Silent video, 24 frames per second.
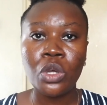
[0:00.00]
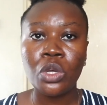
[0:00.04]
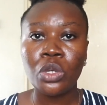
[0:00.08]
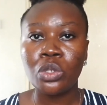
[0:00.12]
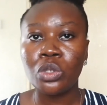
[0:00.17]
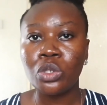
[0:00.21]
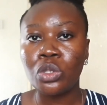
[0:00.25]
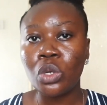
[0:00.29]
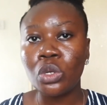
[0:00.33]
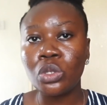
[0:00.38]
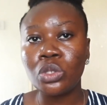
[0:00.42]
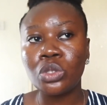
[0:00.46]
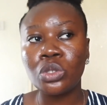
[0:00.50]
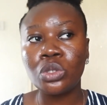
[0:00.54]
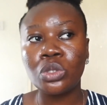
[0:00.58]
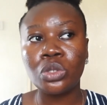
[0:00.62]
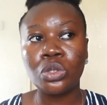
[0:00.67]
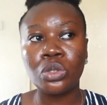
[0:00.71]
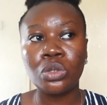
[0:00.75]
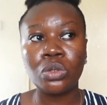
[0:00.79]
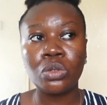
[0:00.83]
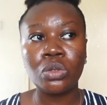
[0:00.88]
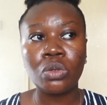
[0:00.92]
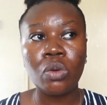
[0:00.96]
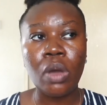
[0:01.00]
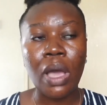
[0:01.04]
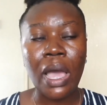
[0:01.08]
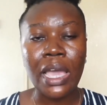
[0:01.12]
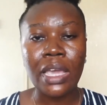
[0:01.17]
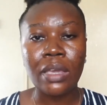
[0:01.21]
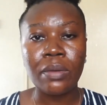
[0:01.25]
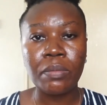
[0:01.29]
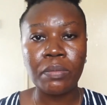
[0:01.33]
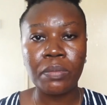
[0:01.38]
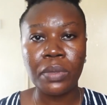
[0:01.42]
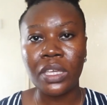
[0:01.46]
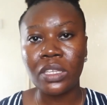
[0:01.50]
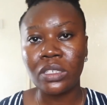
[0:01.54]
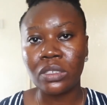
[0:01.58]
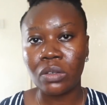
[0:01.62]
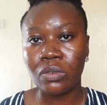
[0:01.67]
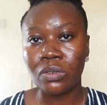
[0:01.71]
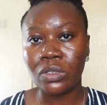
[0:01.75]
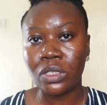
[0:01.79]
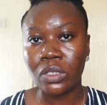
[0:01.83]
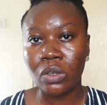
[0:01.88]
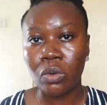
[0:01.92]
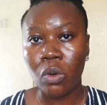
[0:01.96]
Those 2 are in base of
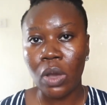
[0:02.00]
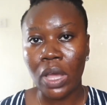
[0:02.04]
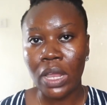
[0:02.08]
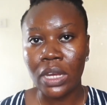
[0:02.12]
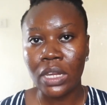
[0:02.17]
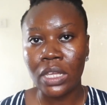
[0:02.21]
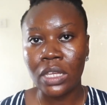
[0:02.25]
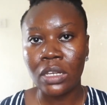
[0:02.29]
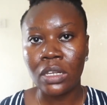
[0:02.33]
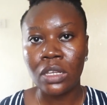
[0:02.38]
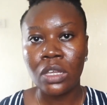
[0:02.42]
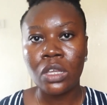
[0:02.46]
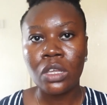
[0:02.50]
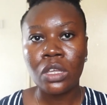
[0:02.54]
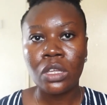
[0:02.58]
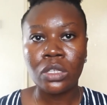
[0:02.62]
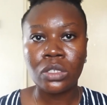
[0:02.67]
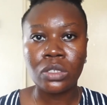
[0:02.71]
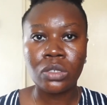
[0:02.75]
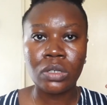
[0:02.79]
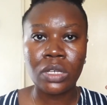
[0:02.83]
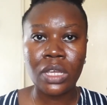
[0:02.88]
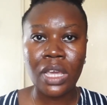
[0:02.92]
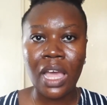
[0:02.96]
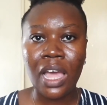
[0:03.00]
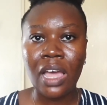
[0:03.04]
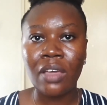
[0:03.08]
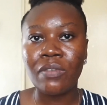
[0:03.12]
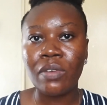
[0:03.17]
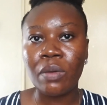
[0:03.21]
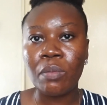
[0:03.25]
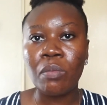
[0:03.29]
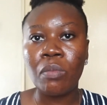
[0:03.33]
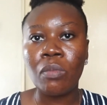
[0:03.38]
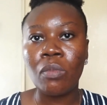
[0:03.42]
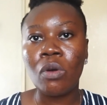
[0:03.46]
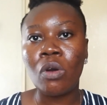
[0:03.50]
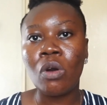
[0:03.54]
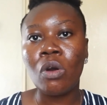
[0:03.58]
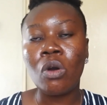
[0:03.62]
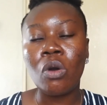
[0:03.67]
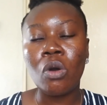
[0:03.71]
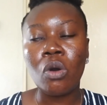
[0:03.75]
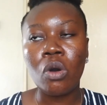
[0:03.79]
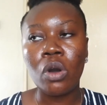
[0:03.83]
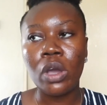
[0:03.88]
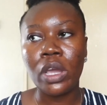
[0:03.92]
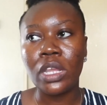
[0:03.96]
squalene, so they have a more
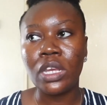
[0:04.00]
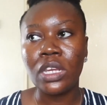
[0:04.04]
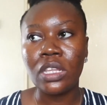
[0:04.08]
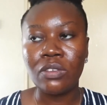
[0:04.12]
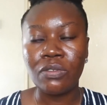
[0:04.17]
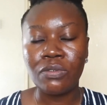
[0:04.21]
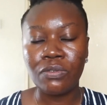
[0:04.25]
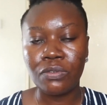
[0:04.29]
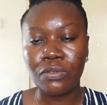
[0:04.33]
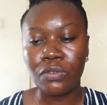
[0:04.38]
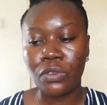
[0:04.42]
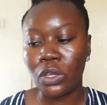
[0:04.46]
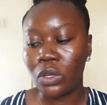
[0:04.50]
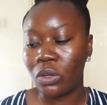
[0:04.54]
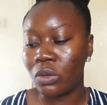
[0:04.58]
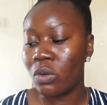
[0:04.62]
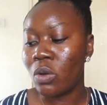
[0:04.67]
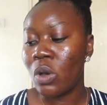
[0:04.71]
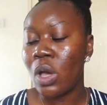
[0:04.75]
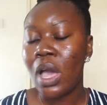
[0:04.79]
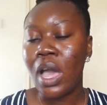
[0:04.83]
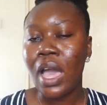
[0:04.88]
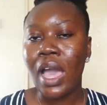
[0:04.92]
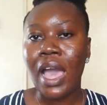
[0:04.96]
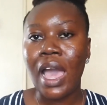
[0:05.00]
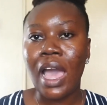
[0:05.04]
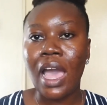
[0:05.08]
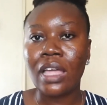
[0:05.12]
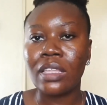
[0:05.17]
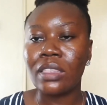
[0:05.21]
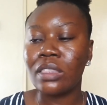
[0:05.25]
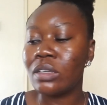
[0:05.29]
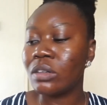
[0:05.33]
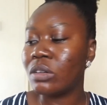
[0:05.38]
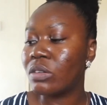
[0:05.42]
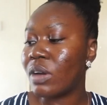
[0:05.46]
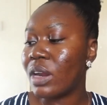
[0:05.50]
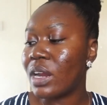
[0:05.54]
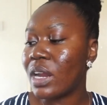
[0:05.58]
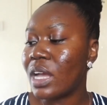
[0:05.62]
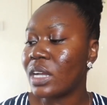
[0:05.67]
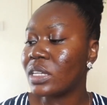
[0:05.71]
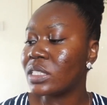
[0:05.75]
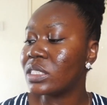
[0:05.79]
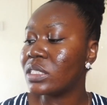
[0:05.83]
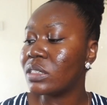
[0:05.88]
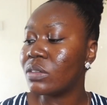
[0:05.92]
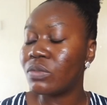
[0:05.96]
oily feel, and the
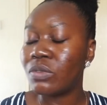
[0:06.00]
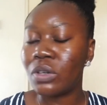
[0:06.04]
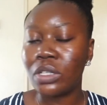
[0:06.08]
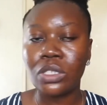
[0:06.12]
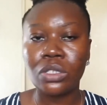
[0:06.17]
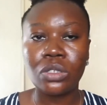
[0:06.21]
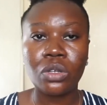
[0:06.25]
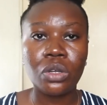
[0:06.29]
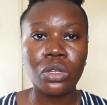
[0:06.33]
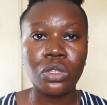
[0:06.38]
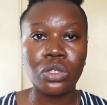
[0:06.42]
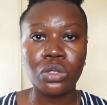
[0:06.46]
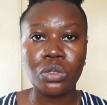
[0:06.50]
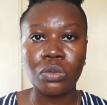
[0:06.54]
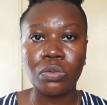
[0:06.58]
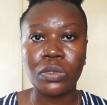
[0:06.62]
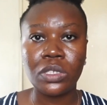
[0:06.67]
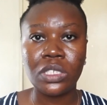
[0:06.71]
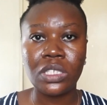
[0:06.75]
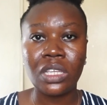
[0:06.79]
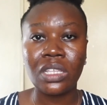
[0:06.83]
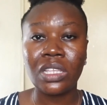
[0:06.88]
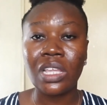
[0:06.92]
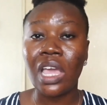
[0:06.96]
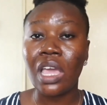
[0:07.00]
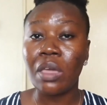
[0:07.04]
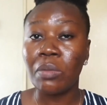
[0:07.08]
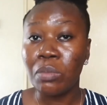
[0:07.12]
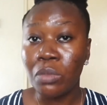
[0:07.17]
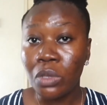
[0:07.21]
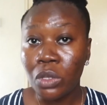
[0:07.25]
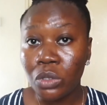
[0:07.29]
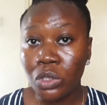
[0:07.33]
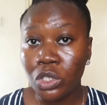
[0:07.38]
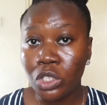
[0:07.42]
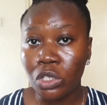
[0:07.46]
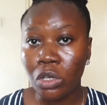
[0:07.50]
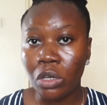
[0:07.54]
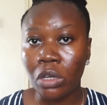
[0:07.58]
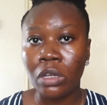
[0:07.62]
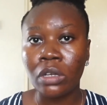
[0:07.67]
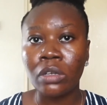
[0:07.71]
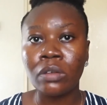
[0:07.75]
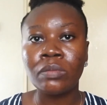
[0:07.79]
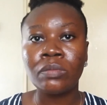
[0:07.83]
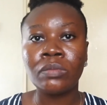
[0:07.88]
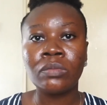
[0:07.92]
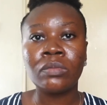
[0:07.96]
Granactive retinoid 2%
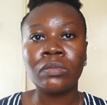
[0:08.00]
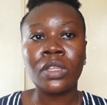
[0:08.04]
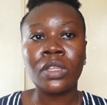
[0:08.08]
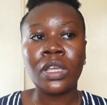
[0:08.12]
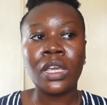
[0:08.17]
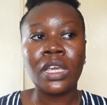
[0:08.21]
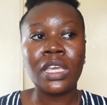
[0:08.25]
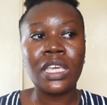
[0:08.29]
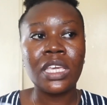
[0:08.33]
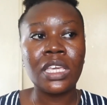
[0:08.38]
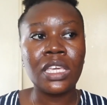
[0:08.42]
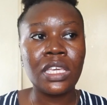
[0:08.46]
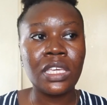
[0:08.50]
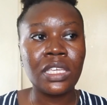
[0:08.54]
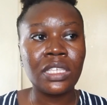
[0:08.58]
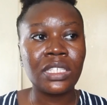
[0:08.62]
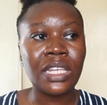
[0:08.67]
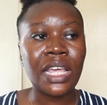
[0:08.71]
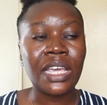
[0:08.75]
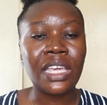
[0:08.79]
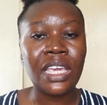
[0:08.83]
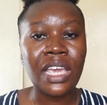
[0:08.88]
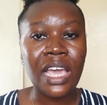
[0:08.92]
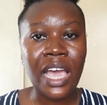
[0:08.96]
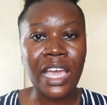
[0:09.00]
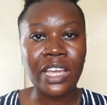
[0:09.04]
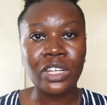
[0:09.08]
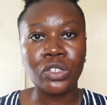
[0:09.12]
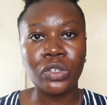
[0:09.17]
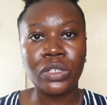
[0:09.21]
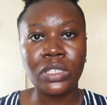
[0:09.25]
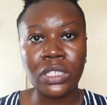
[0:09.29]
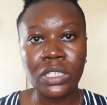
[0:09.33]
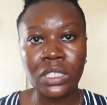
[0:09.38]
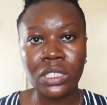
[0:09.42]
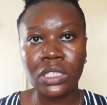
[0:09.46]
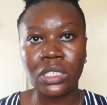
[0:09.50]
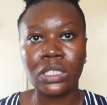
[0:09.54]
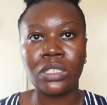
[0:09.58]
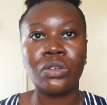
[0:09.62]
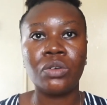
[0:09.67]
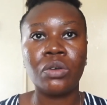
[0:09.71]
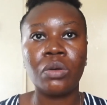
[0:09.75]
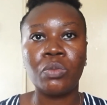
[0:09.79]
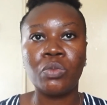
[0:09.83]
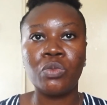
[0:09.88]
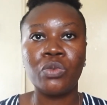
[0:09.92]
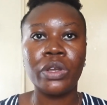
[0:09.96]
emulsion is like a hydrating
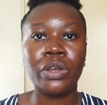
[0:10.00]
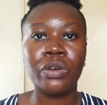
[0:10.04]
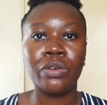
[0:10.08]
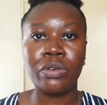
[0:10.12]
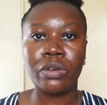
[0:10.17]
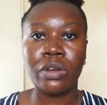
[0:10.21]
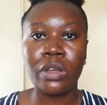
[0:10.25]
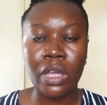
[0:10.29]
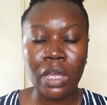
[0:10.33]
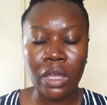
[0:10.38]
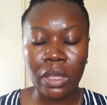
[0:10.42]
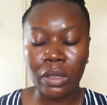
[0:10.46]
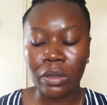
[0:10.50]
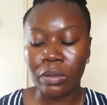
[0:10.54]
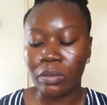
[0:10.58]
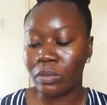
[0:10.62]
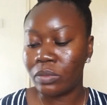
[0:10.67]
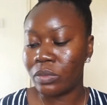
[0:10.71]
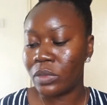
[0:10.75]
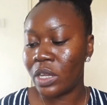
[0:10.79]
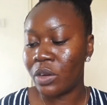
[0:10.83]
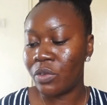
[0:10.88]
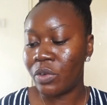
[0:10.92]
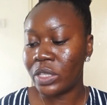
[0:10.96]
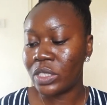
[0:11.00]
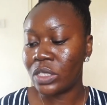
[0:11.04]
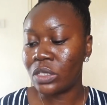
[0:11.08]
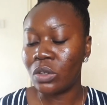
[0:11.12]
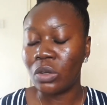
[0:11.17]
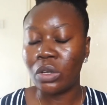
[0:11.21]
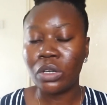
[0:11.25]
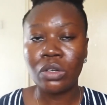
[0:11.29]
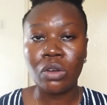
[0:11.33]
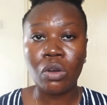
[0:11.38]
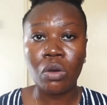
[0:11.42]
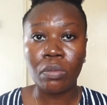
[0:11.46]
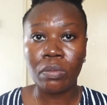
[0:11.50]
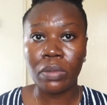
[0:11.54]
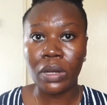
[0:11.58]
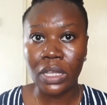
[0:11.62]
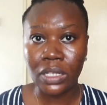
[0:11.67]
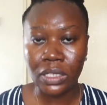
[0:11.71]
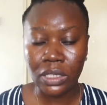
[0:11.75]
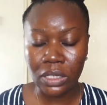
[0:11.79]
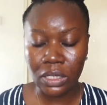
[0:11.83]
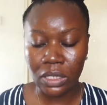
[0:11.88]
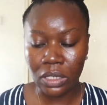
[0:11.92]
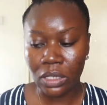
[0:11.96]
serum with a retinoid
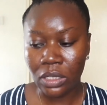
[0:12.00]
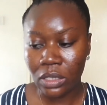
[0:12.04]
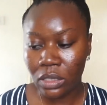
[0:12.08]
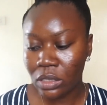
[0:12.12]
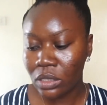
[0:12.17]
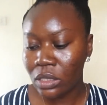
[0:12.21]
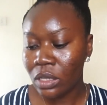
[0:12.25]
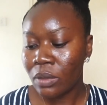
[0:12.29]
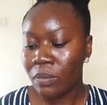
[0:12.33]
complex in it.